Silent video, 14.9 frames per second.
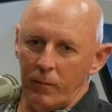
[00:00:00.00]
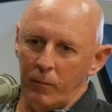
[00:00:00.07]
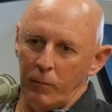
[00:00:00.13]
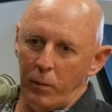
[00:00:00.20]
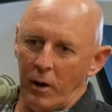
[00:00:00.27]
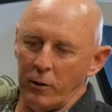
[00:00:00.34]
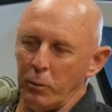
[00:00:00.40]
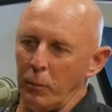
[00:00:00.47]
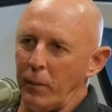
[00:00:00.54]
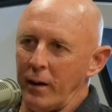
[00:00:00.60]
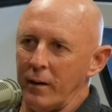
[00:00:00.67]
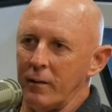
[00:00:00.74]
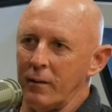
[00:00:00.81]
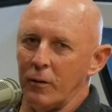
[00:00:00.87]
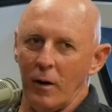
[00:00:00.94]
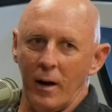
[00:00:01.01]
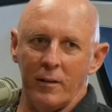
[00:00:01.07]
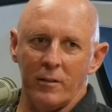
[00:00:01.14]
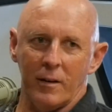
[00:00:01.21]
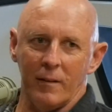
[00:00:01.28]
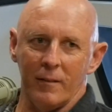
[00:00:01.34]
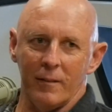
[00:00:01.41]
possible by
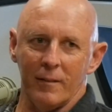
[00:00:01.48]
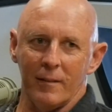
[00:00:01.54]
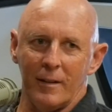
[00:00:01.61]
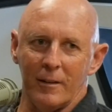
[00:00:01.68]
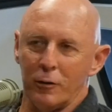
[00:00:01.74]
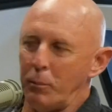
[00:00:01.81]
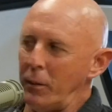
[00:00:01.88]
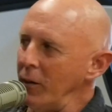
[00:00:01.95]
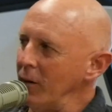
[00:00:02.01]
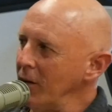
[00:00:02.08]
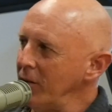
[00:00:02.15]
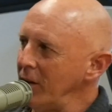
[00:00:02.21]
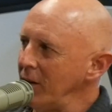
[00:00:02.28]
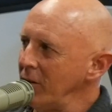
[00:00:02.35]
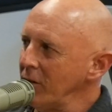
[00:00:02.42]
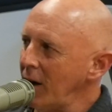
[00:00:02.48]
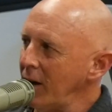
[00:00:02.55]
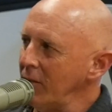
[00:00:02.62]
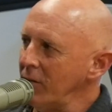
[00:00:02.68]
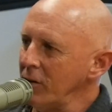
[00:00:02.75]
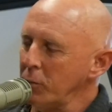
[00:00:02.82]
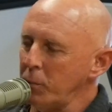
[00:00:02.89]
Christ and his spirit living inside of
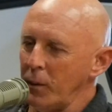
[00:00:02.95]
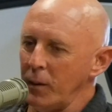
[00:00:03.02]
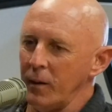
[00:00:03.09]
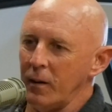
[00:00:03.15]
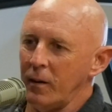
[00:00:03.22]
us. But